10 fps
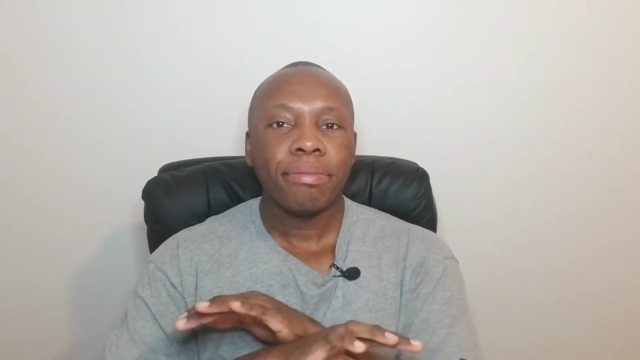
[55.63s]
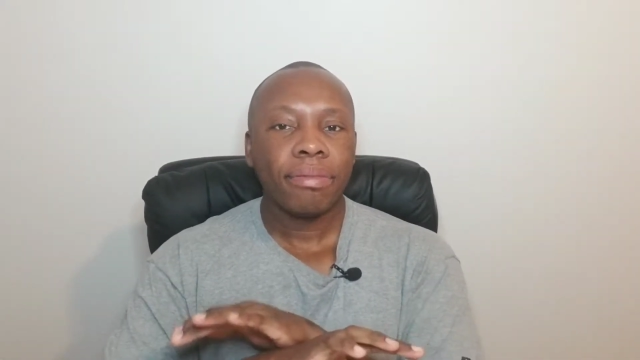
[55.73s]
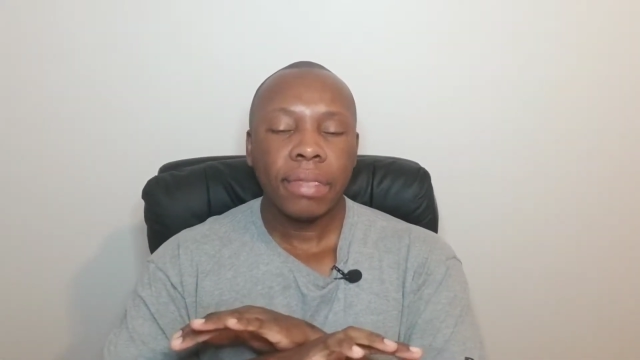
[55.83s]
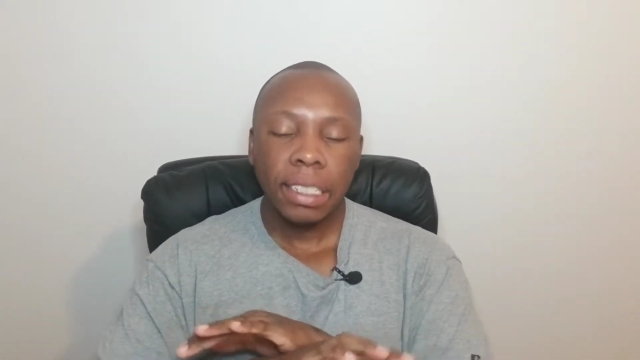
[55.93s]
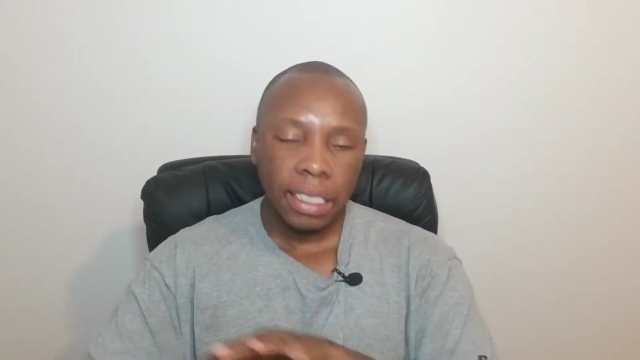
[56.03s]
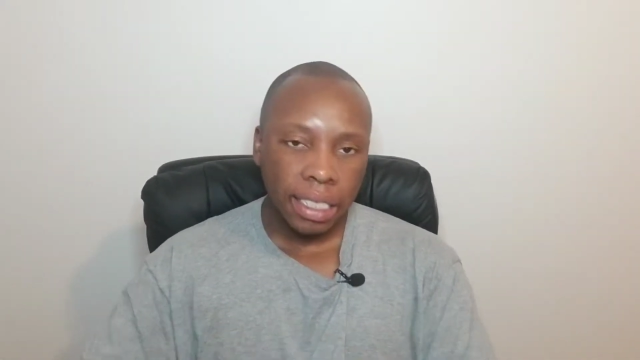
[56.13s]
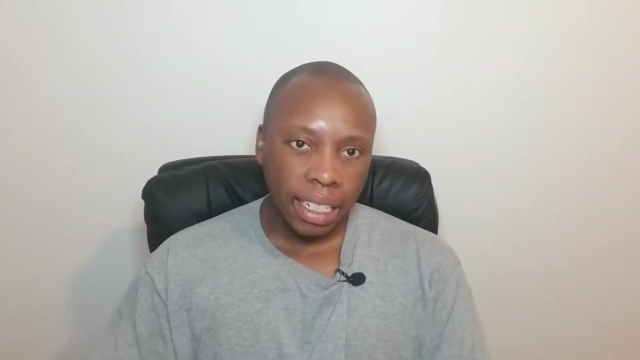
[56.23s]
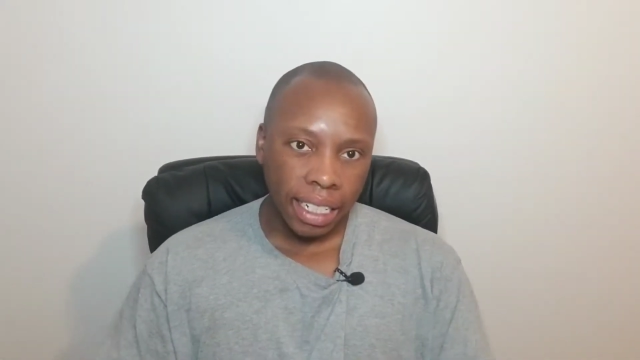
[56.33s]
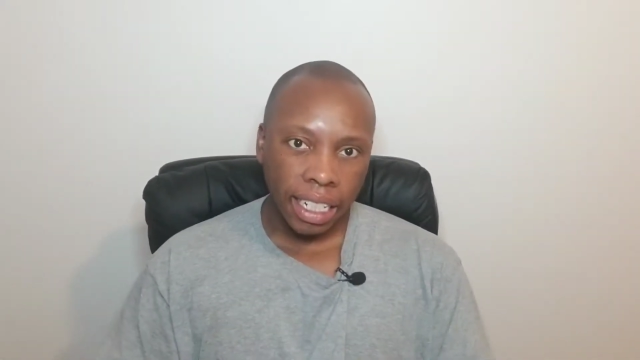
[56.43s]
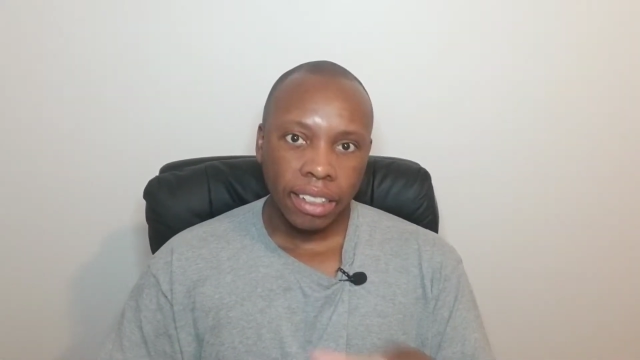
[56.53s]
this is
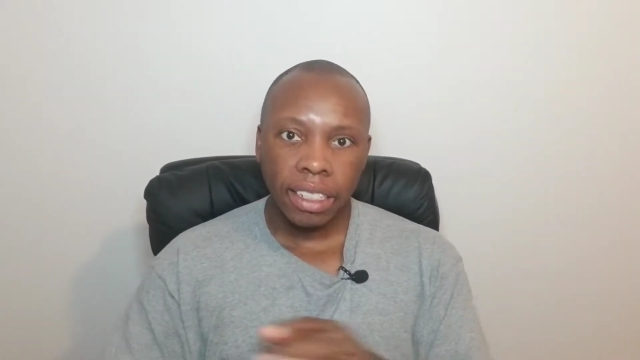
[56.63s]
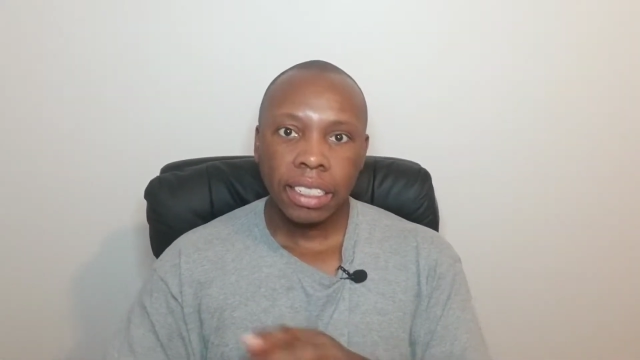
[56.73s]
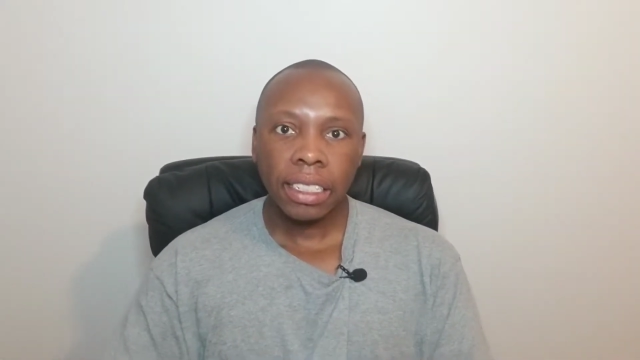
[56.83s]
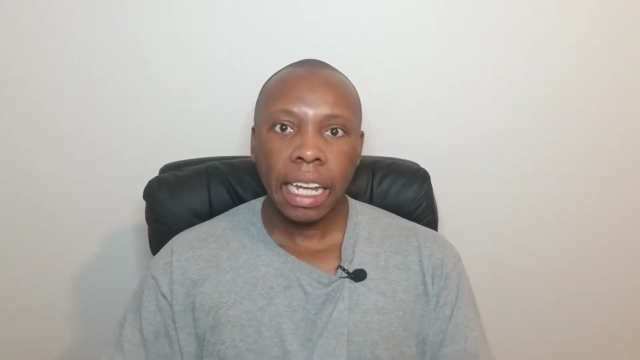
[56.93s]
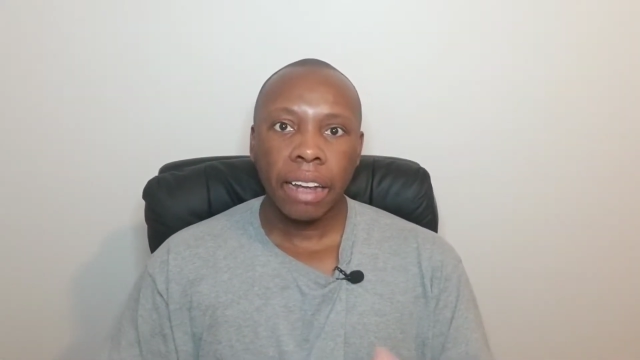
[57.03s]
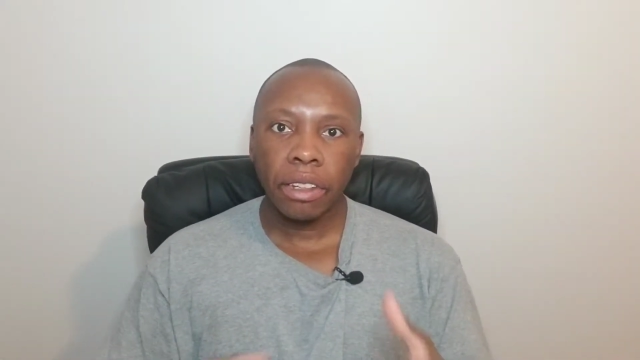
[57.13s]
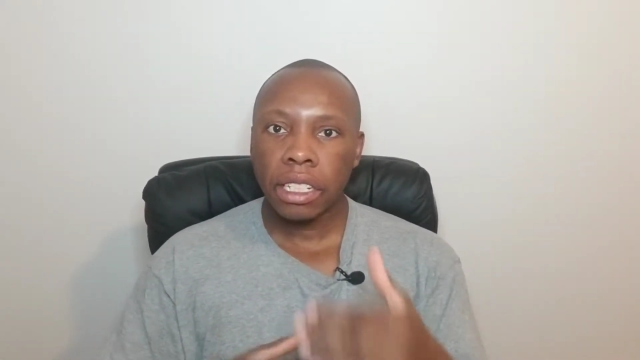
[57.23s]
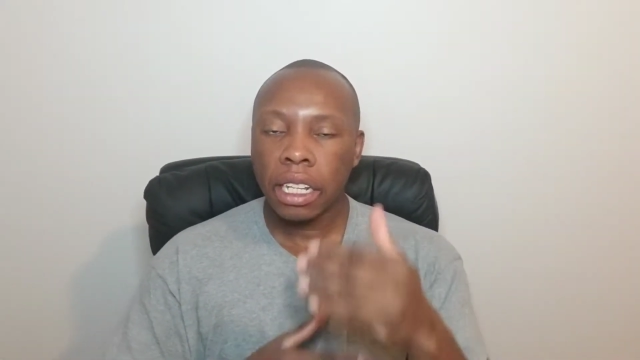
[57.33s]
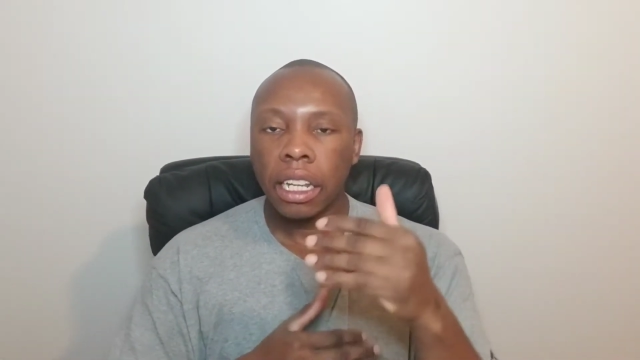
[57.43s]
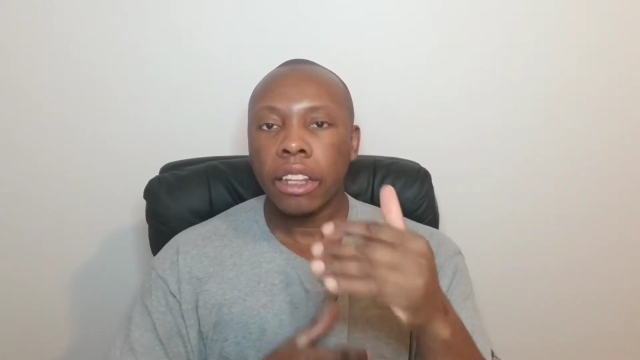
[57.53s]
clear. This is
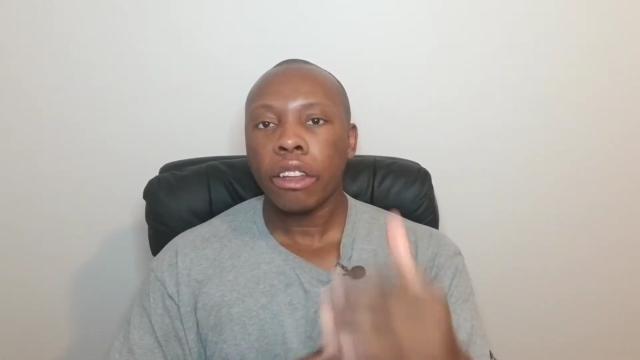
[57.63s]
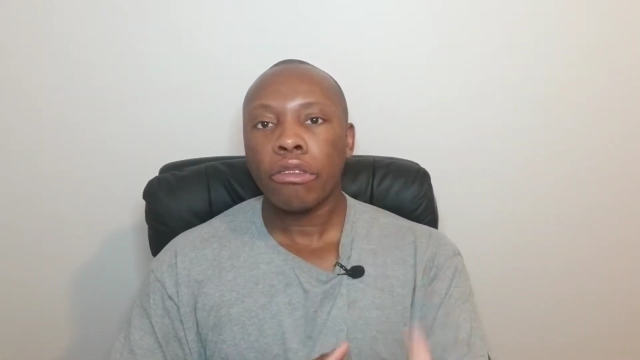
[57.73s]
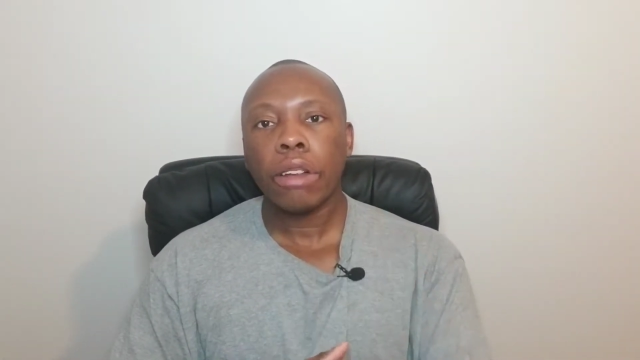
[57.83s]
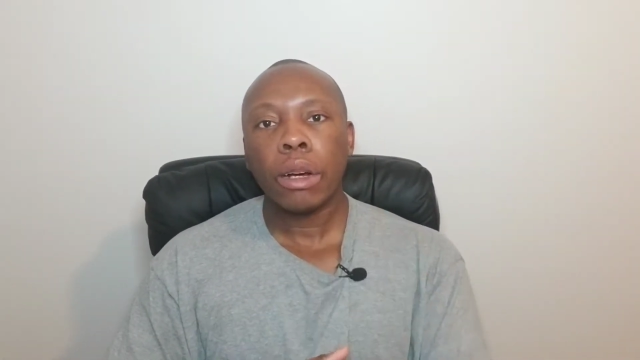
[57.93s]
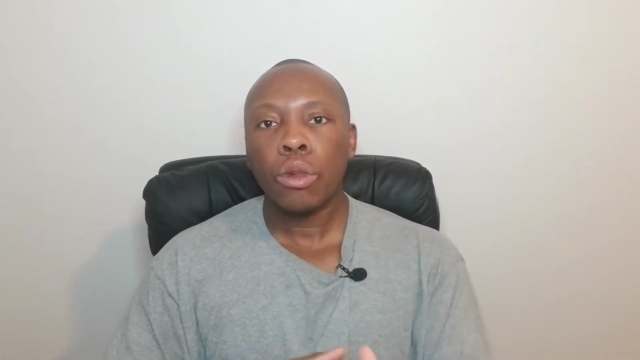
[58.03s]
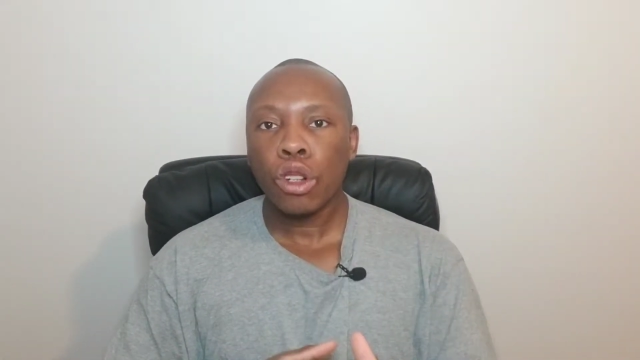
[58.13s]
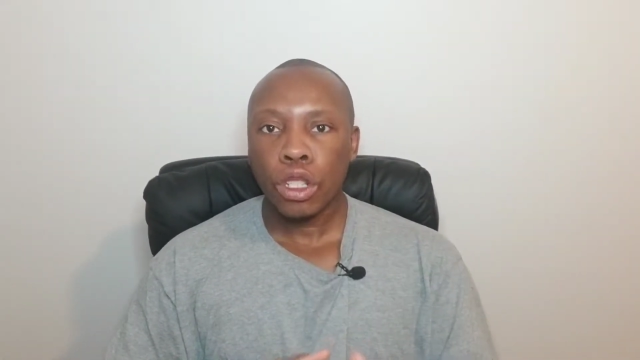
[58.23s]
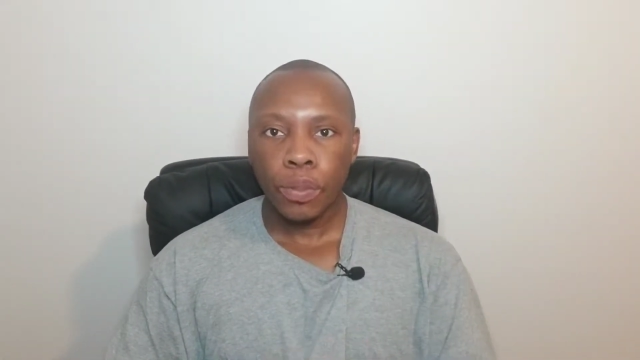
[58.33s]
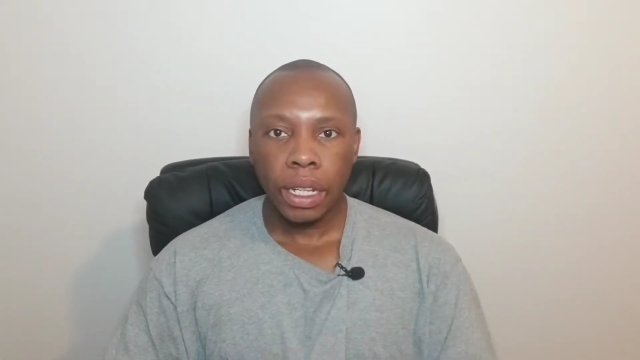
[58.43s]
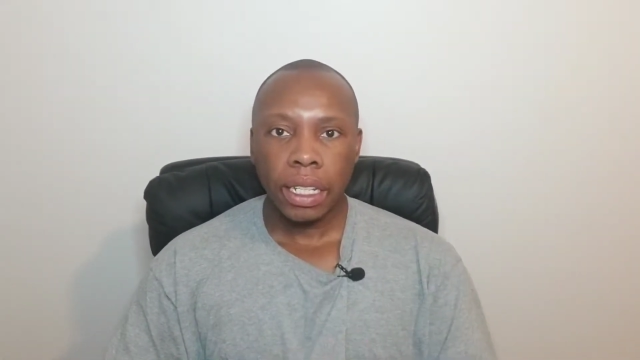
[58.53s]
obvious. The
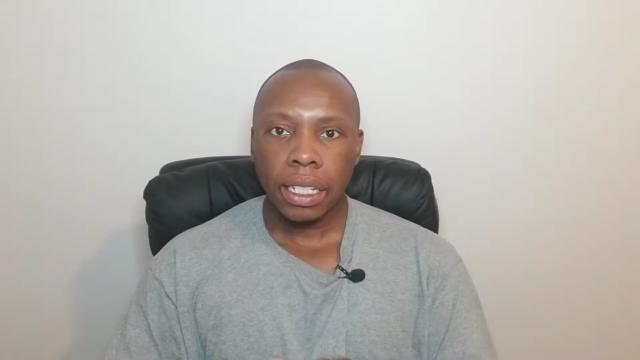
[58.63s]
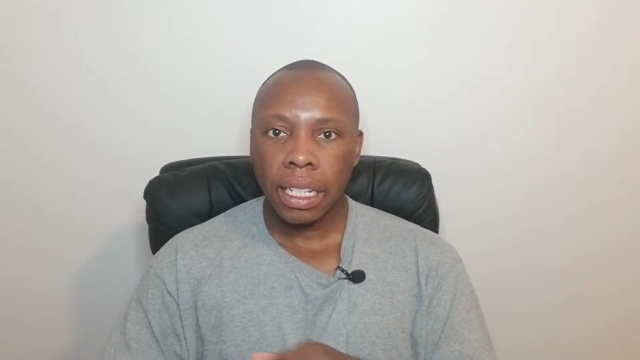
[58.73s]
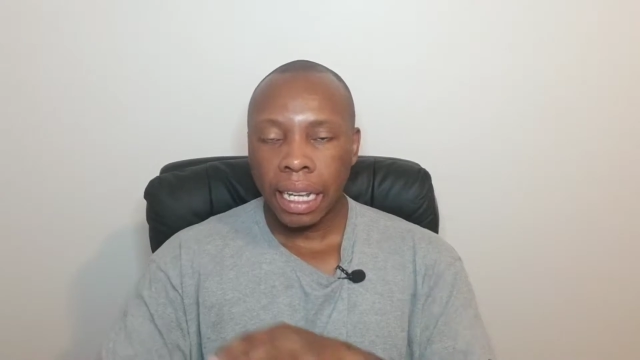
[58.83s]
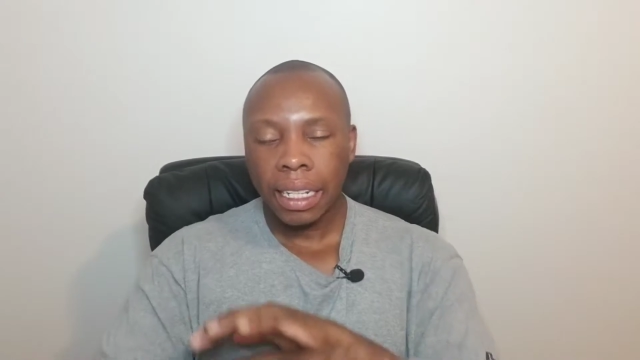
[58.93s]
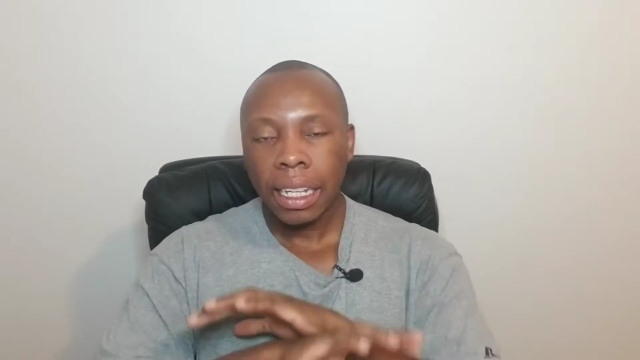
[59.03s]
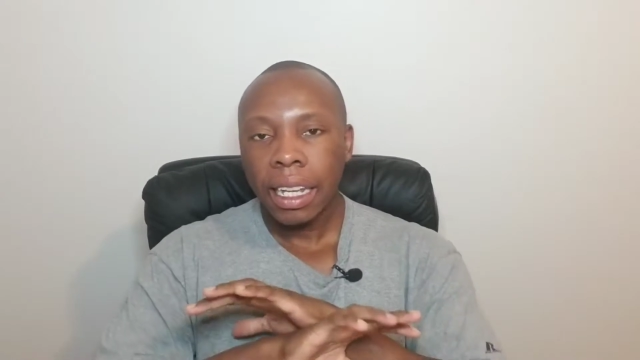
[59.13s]
groundwork's being set.